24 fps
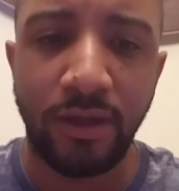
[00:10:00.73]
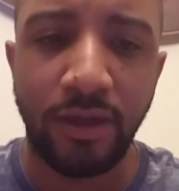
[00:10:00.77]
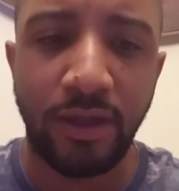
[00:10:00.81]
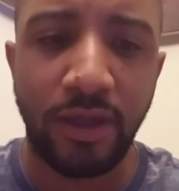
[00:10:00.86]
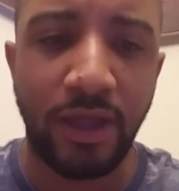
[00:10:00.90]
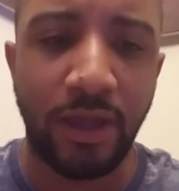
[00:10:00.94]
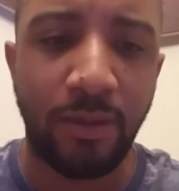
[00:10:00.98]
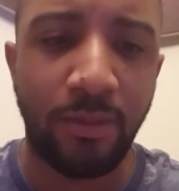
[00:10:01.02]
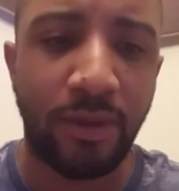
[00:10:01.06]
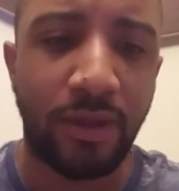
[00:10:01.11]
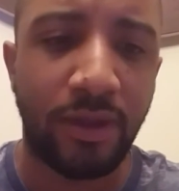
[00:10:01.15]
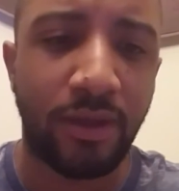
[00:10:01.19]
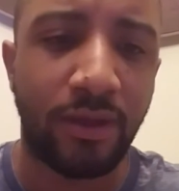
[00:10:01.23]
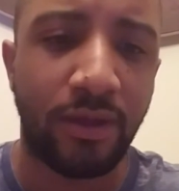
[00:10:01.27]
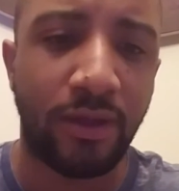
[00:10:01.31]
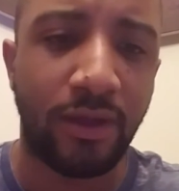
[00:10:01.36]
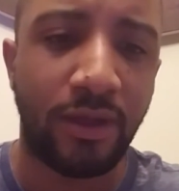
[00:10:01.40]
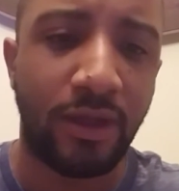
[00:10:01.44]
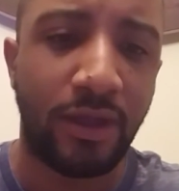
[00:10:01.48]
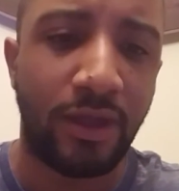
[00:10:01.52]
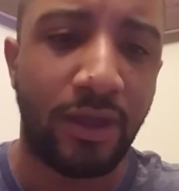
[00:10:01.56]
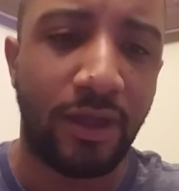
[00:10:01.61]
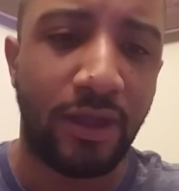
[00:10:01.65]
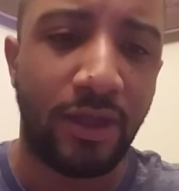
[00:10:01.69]
gaming,
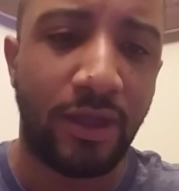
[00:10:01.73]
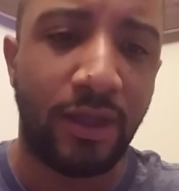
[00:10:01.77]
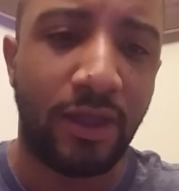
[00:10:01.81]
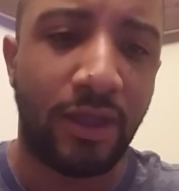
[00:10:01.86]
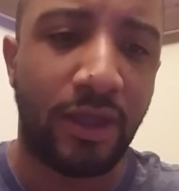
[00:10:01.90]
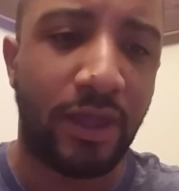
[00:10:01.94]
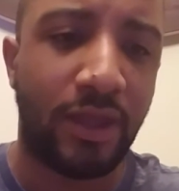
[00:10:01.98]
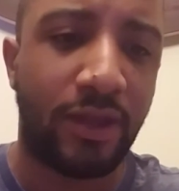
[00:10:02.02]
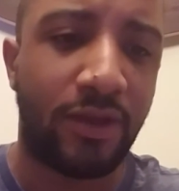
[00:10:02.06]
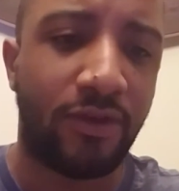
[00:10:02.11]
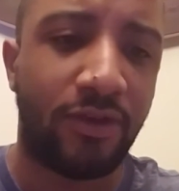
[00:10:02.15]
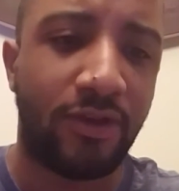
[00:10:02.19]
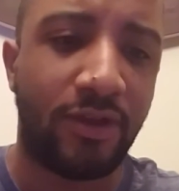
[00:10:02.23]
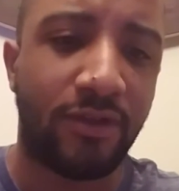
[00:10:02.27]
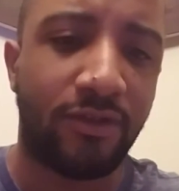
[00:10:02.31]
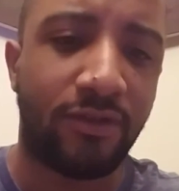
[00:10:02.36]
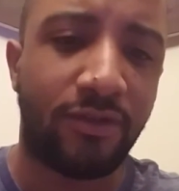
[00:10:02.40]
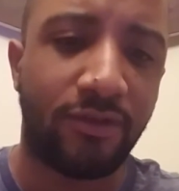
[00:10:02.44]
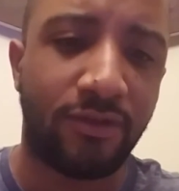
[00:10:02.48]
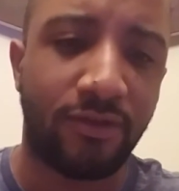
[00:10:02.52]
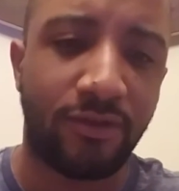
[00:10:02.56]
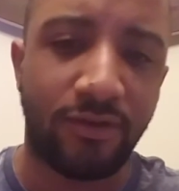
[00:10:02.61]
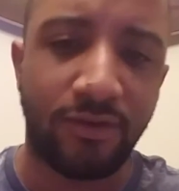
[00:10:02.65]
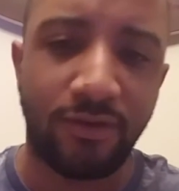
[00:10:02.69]
and
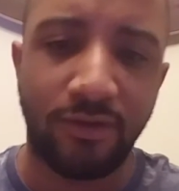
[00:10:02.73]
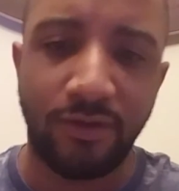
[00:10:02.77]
just